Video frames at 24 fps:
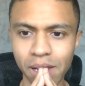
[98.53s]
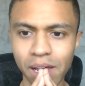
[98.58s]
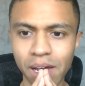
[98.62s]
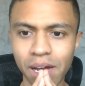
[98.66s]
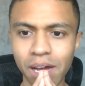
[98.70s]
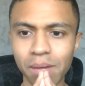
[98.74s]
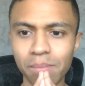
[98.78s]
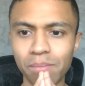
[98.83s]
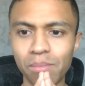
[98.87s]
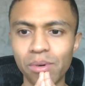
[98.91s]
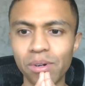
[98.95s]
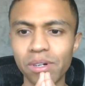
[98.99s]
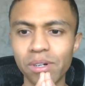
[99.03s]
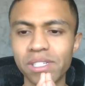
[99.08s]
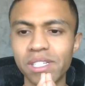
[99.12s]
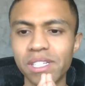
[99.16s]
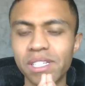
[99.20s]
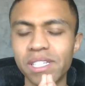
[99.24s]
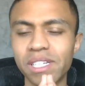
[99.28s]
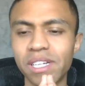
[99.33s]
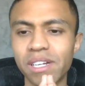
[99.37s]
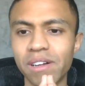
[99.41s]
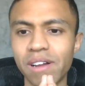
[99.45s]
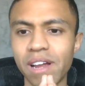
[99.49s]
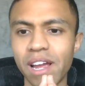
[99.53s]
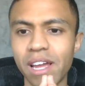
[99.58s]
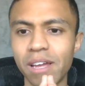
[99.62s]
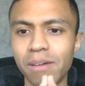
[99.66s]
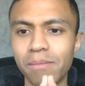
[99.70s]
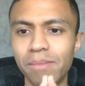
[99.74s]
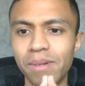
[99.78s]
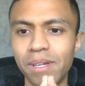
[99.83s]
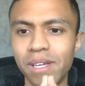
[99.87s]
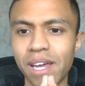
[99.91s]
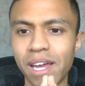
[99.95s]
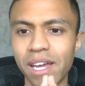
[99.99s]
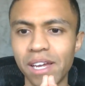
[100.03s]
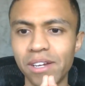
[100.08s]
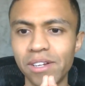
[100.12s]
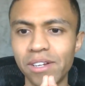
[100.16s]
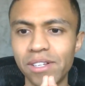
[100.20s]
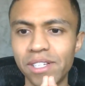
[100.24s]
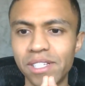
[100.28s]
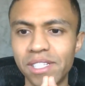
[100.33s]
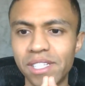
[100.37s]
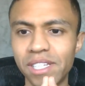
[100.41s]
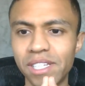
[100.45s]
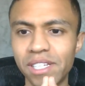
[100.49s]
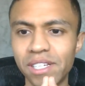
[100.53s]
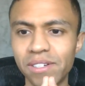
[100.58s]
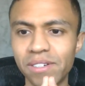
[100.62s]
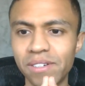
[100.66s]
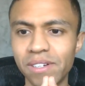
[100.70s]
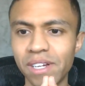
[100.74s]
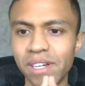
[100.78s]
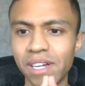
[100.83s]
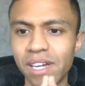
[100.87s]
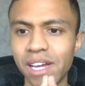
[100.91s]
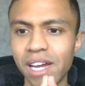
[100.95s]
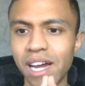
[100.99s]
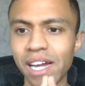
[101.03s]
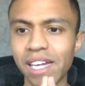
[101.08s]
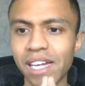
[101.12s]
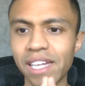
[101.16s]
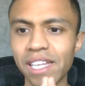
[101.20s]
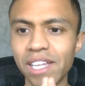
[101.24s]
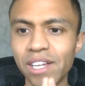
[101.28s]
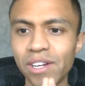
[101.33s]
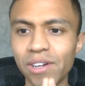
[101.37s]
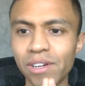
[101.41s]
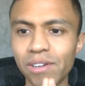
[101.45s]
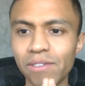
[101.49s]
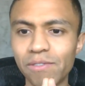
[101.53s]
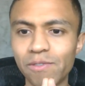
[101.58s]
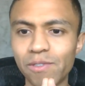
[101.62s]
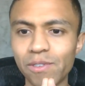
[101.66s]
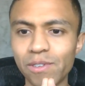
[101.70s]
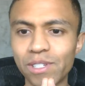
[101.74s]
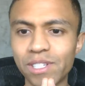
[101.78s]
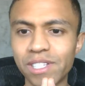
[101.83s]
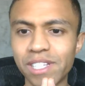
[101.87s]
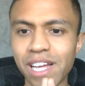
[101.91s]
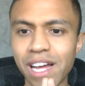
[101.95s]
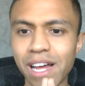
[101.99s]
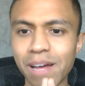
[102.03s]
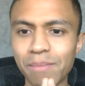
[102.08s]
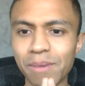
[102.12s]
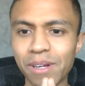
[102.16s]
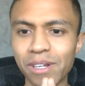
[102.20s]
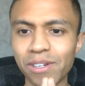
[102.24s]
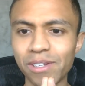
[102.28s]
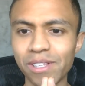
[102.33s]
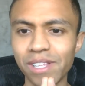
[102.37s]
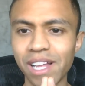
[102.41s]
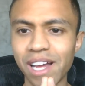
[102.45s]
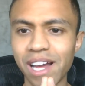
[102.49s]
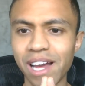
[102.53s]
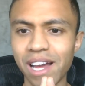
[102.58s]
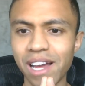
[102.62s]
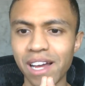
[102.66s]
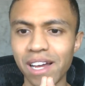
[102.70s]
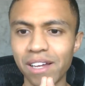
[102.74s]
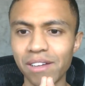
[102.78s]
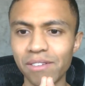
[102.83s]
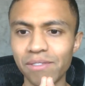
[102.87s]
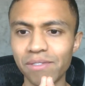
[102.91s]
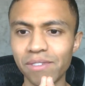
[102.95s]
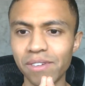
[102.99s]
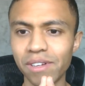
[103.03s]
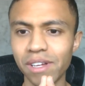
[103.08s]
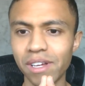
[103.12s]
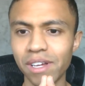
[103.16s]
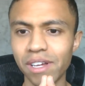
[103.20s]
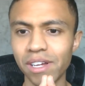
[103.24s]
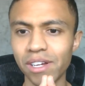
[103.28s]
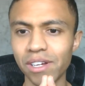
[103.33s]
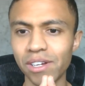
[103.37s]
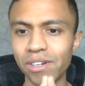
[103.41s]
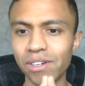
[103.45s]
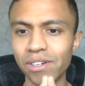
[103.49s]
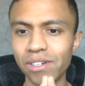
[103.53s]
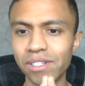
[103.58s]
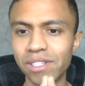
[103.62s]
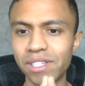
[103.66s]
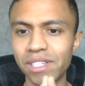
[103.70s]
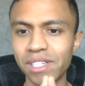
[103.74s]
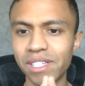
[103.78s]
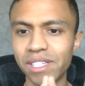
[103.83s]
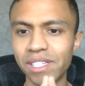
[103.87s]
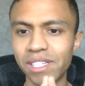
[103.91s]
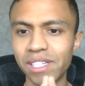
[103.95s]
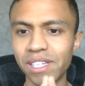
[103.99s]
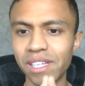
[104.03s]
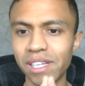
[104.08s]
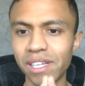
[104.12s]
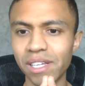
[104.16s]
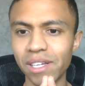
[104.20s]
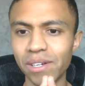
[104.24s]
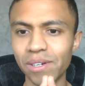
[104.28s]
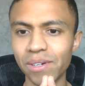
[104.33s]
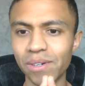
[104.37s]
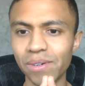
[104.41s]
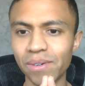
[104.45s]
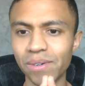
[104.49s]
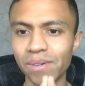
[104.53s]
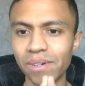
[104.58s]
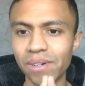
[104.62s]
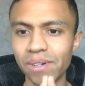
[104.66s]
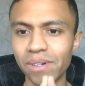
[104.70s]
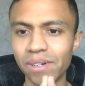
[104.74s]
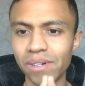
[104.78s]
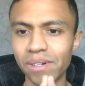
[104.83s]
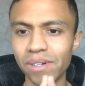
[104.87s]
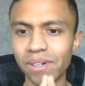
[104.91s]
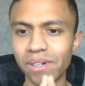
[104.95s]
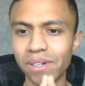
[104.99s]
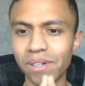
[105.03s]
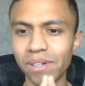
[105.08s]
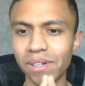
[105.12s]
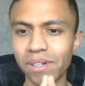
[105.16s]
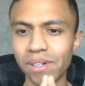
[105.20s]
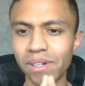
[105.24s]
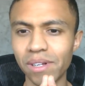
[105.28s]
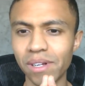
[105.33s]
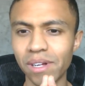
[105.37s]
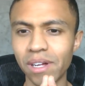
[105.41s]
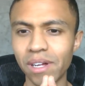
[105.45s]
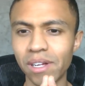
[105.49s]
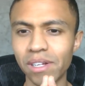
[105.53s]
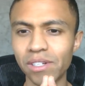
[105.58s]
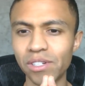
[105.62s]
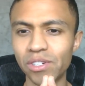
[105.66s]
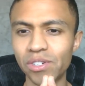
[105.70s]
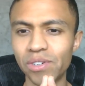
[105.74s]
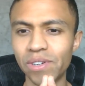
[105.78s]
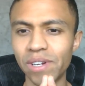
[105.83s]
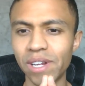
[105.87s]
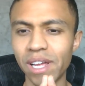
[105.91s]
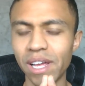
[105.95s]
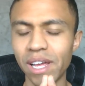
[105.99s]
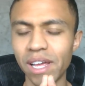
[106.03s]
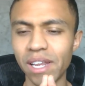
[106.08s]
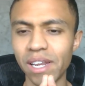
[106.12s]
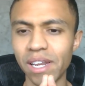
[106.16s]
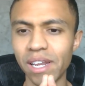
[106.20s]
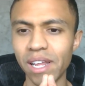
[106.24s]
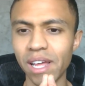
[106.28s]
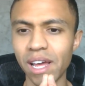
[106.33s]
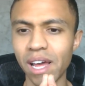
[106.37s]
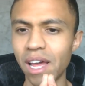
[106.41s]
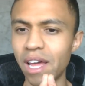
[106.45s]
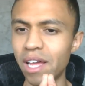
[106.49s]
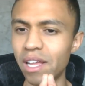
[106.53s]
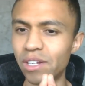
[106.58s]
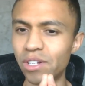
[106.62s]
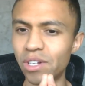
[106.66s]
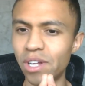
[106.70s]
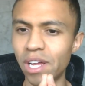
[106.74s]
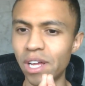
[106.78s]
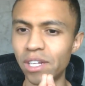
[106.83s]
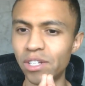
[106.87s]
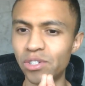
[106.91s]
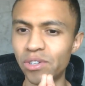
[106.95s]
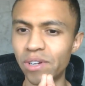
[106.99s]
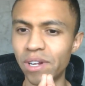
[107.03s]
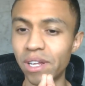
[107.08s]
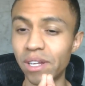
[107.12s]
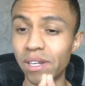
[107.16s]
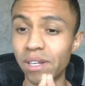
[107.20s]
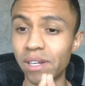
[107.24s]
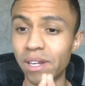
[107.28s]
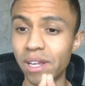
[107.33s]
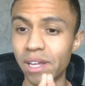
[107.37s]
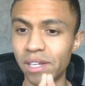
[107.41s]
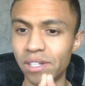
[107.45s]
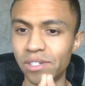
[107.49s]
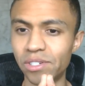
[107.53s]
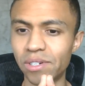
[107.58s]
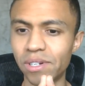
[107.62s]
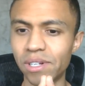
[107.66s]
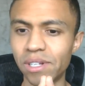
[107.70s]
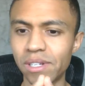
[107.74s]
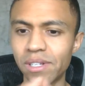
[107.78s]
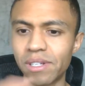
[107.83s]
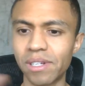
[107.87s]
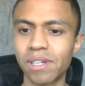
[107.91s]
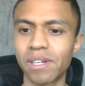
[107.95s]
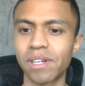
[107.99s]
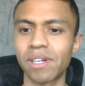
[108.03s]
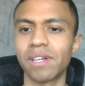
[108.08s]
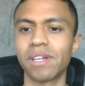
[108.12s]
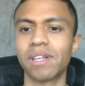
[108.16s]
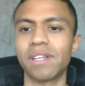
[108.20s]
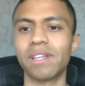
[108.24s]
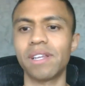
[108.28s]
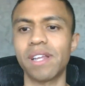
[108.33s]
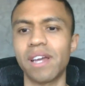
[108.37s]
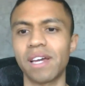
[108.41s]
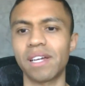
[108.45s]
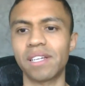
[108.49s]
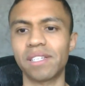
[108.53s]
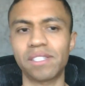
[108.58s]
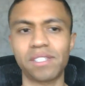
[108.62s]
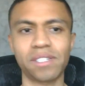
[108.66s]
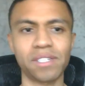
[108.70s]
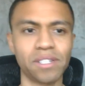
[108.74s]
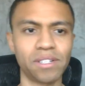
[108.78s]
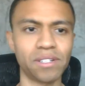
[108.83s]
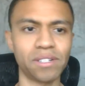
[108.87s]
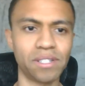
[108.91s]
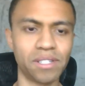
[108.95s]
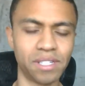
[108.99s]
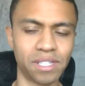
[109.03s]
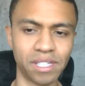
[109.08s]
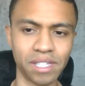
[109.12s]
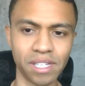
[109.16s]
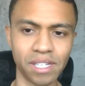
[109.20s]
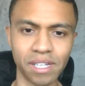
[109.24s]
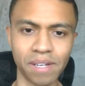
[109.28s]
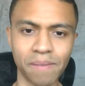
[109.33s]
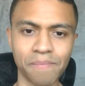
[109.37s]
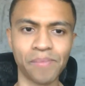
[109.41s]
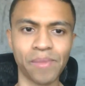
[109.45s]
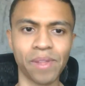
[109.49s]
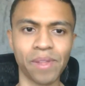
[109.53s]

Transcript: Hi, Brooks is here. Hey, B. Hey, good to see you. I can hear you first time on your live. Good to see you. Adrian, Adrian, Adrian. Nice. Good to see. You.